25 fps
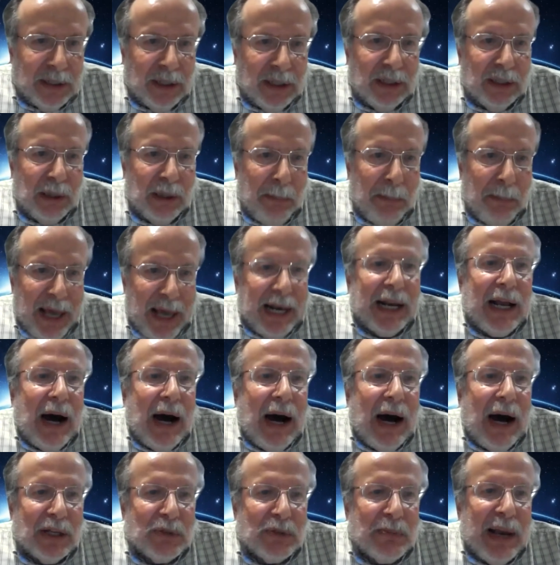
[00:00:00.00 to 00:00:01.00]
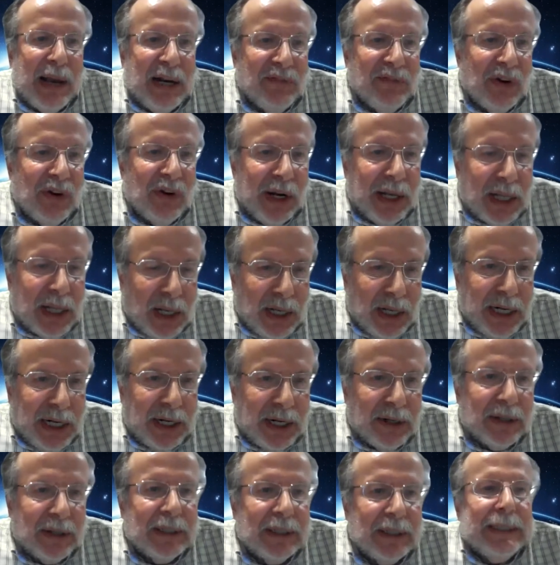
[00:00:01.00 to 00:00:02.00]
Uh, the Pentagon has made very
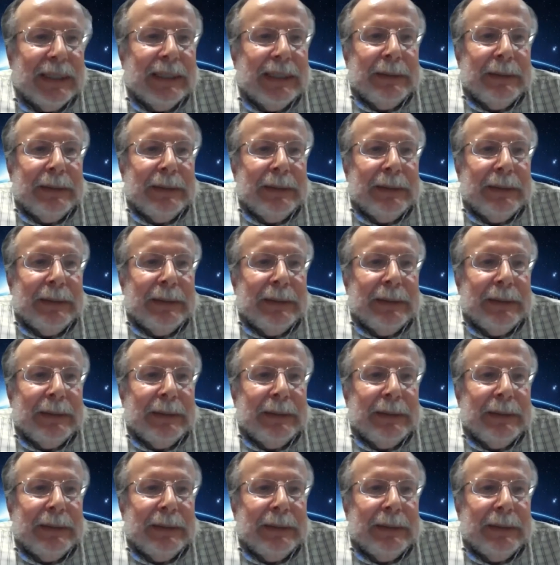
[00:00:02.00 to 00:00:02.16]
clear